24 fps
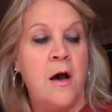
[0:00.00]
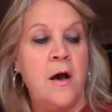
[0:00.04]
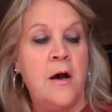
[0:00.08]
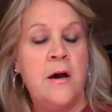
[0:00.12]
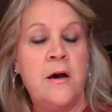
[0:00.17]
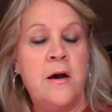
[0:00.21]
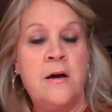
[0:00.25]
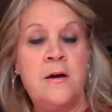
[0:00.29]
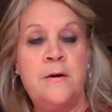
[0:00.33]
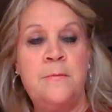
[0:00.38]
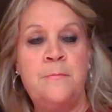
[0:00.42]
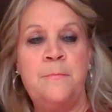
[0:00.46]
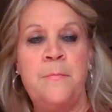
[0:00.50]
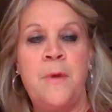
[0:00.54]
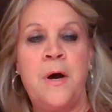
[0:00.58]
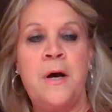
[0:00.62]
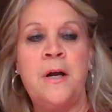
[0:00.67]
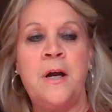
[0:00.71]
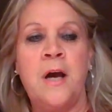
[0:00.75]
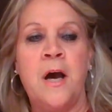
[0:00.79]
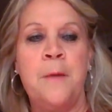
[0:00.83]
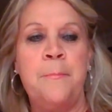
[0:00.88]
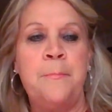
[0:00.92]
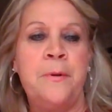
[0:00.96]
um, a
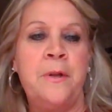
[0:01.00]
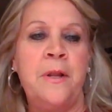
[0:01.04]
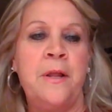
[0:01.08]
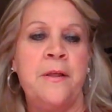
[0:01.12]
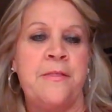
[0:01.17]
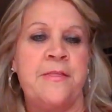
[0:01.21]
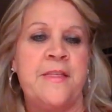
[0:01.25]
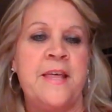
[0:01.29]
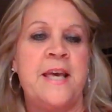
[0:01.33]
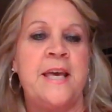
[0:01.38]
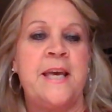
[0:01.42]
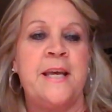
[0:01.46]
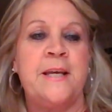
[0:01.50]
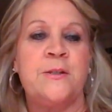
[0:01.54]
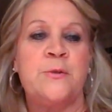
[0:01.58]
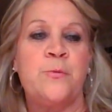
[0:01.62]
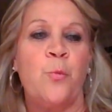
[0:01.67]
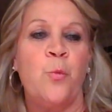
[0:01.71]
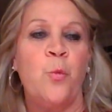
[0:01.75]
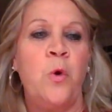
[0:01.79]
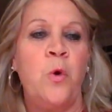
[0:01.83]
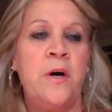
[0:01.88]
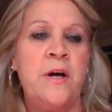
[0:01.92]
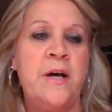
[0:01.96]
couple of things.
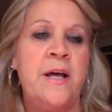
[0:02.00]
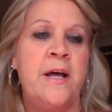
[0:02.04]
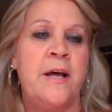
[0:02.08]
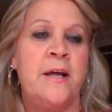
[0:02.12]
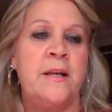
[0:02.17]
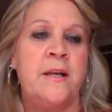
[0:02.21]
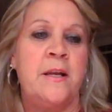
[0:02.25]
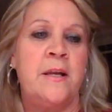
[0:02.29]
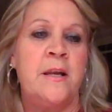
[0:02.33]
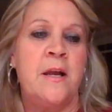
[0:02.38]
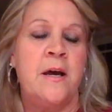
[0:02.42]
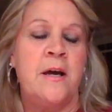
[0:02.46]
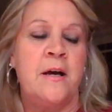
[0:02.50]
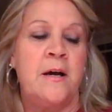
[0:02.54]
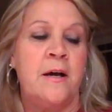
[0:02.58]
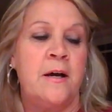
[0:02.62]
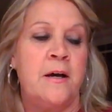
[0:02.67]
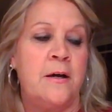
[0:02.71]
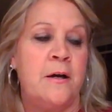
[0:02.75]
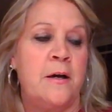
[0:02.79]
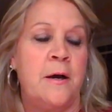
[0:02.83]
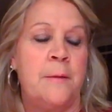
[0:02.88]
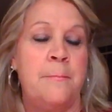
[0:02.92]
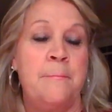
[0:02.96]
One
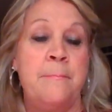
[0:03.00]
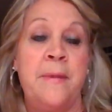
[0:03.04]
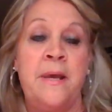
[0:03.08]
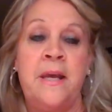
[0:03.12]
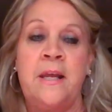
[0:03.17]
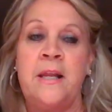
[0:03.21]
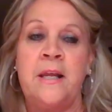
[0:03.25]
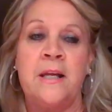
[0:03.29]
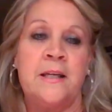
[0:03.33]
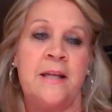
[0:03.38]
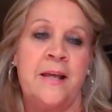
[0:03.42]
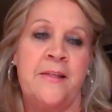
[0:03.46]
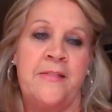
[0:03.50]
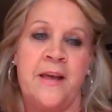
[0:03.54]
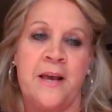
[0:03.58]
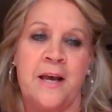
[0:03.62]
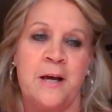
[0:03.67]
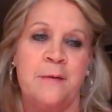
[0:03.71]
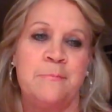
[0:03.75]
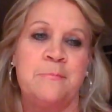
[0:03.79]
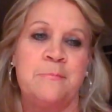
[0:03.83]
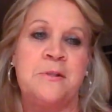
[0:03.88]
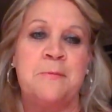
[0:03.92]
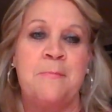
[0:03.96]
uh, immediately that
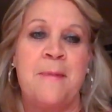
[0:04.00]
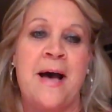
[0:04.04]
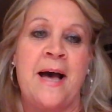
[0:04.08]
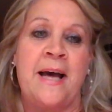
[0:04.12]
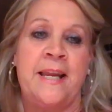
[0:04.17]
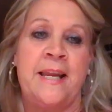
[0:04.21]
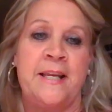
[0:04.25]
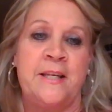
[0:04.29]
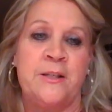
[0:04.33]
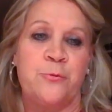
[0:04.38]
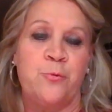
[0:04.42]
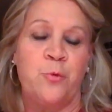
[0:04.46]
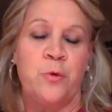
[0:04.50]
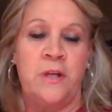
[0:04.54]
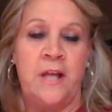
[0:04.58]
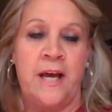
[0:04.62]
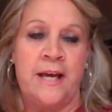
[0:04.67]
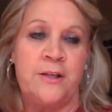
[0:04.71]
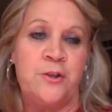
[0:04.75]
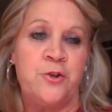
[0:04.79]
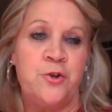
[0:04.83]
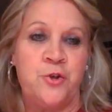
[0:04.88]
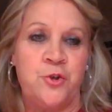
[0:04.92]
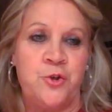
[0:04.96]
comes to mind is
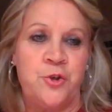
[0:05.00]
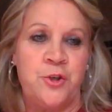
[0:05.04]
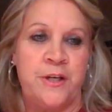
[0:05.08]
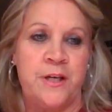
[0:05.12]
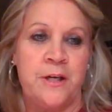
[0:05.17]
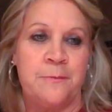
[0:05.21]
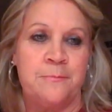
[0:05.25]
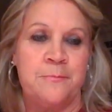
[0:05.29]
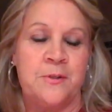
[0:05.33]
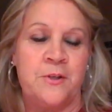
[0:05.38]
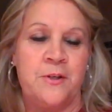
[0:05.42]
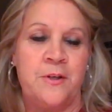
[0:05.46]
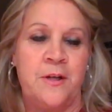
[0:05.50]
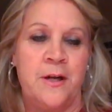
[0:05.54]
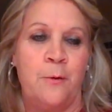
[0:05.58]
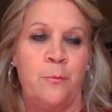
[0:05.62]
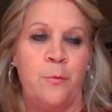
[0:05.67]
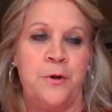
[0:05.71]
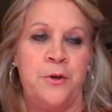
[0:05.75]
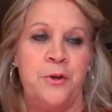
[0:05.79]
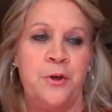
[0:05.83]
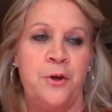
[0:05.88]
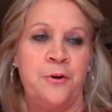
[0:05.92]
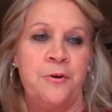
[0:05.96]
relationships. You know,
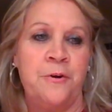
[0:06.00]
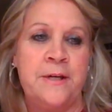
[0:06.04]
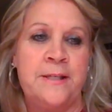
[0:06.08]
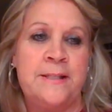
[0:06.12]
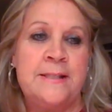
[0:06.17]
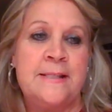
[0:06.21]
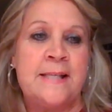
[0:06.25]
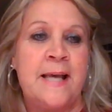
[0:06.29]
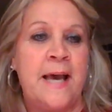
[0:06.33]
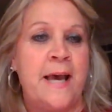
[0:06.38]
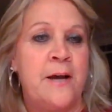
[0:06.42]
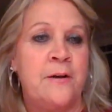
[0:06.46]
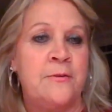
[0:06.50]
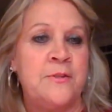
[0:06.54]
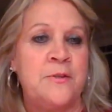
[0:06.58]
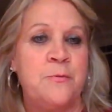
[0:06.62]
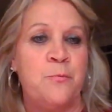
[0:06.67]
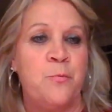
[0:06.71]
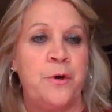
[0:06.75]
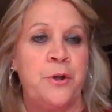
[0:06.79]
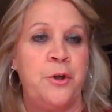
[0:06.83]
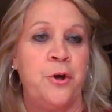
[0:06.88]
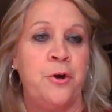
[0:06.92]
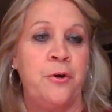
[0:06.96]
when you're in sales
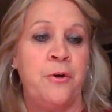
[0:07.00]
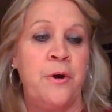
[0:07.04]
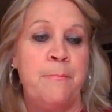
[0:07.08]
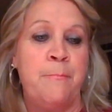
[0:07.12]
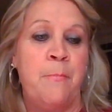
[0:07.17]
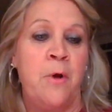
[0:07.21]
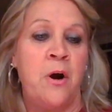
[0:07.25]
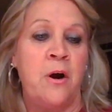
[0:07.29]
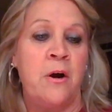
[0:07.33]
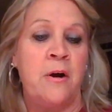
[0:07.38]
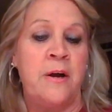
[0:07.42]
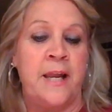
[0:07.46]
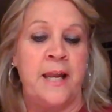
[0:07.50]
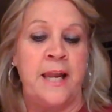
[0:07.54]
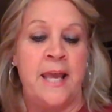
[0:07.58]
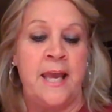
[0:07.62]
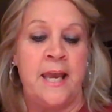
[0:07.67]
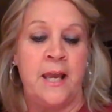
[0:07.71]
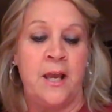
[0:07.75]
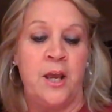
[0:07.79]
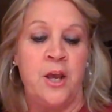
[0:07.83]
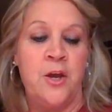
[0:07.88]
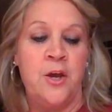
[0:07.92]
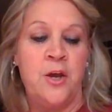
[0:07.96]
and when you're in
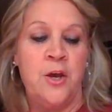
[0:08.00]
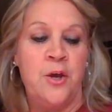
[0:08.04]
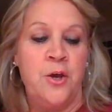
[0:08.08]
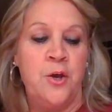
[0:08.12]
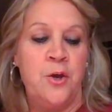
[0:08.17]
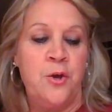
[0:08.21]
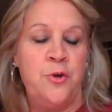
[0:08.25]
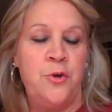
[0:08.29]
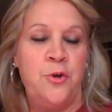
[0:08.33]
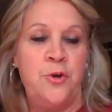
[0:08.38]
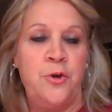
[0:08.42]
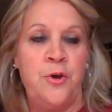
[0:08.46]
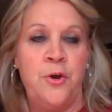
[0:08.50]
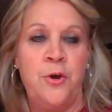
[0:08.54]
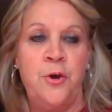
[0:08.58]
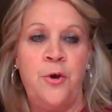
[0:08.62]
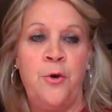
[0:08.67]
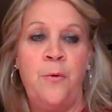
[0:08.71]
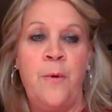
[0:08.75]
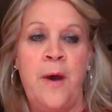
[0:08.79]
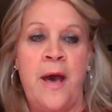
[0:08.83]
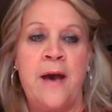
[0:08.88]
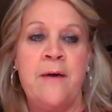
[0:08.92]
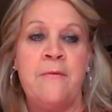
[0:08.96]
marketing,
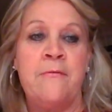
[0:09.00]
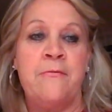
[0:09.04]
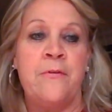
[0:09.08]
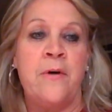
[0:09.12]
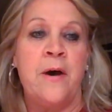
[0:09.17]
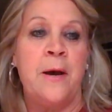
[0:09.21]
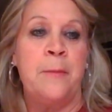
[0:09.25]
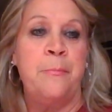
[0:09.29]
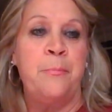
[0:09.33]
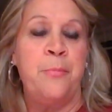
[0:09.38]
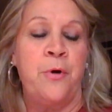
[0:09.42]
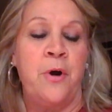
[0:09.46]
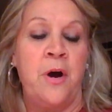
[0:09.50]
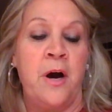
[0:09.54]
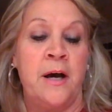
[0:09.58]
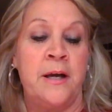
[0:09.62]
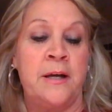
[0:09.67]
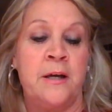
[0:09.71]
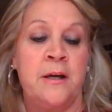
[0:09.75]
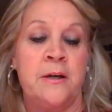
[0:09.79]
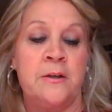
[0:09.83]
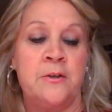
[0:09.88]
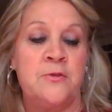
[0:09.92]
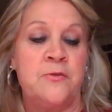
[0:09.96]
you have a
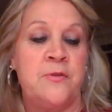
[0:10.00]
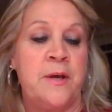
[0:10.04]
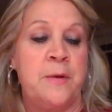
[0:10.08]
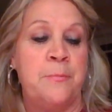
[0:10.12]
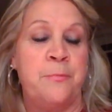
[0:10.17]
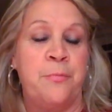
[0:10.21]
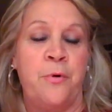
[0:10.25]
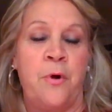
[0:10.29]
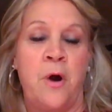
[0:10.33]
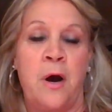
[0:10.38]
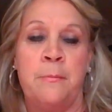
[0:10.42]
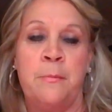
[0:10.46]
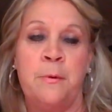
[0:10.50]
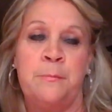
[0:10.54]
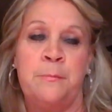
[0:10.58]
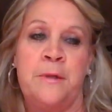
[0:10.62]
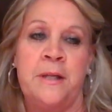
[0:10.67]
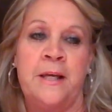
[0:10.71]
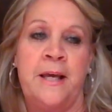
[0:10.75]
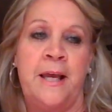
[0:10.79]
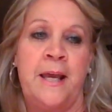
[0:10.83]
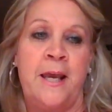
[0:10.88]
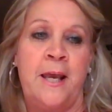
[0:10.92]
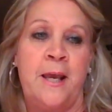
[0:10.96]
product that
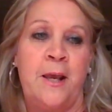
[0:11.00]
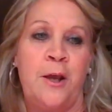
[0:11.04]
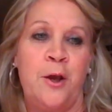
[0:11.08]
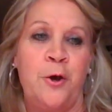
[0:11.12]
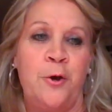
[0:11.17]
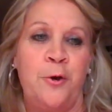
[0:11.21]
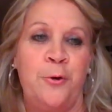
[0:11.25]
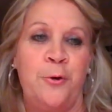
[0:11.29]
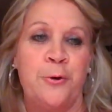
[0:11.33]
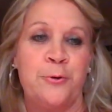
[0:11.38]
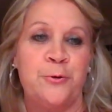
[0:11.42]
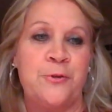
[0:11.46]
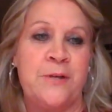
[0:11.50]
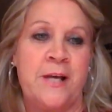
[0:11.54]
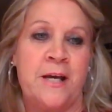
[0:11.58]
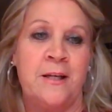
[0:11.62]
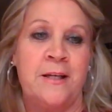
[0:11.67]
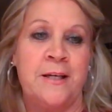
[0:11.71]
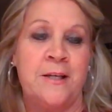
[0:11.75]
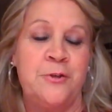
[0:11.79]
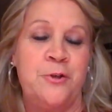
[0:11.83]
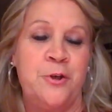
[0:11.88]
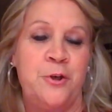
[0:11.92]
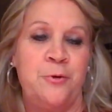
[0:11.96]
probably who you're
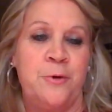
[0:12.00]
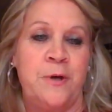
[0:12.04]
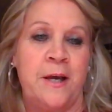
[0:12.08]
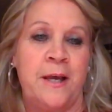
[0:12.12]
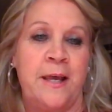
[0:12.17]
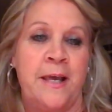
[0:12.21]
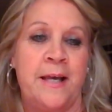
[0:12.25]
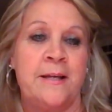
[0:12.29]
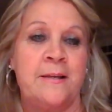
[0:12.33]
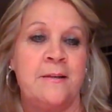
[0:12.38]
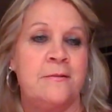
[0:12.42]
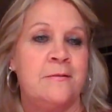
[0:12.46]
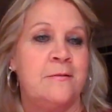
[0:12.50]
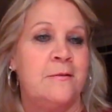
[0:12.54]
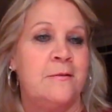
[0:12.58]
selling to could get